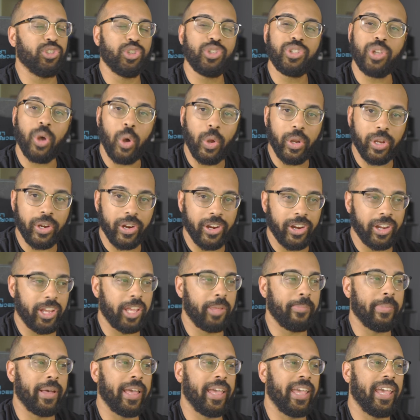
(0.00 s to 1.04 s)
just holding her
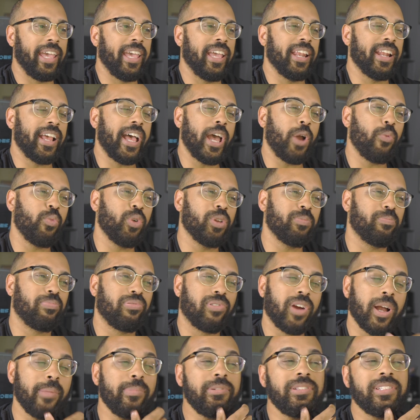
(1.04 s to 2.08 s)
in my hand, I would
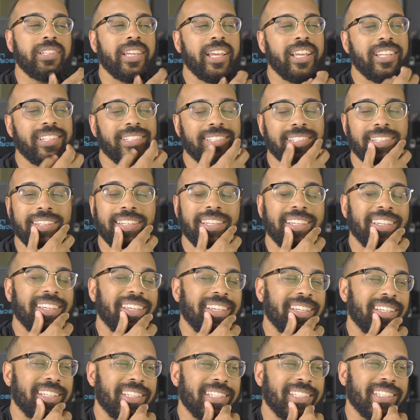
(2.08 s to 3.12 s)
probably say she
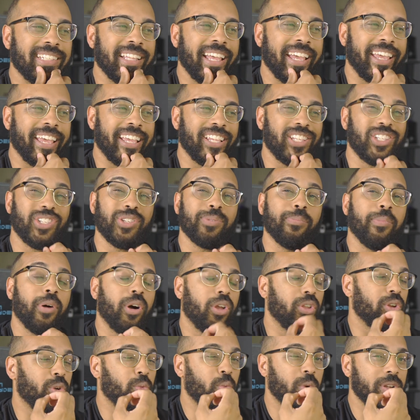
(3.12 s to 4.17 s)
is like a
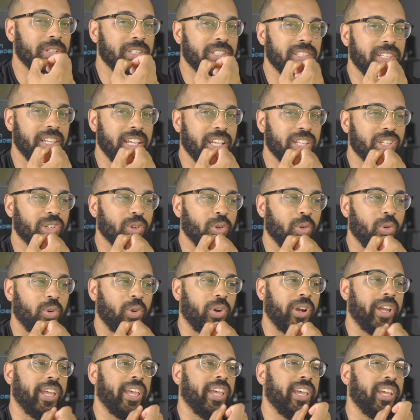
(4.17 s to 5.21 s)
smaller 1/6
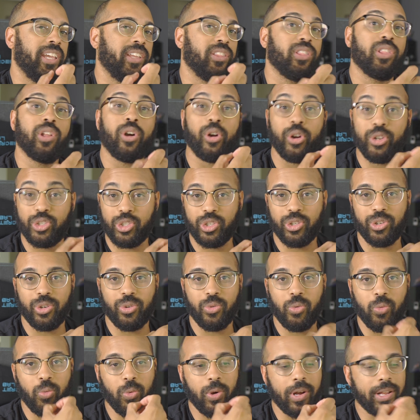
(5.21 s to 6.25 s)
or a larger
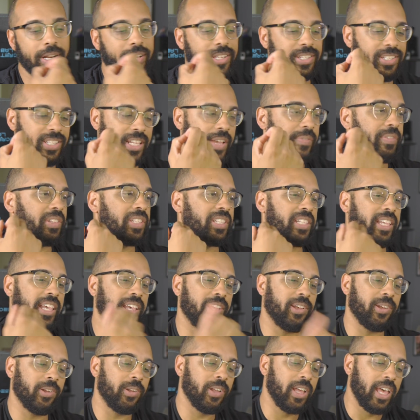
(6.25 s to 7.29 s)
1/7
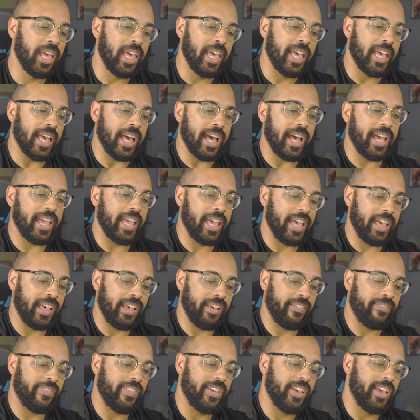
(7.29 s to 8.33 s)
scale. I
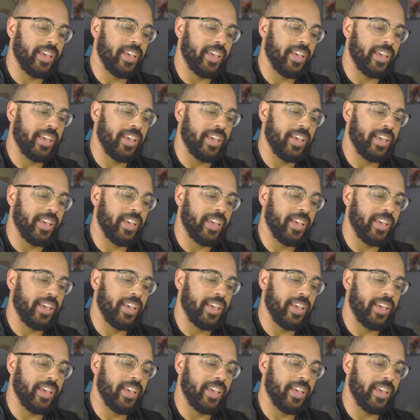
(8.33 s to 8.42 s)
have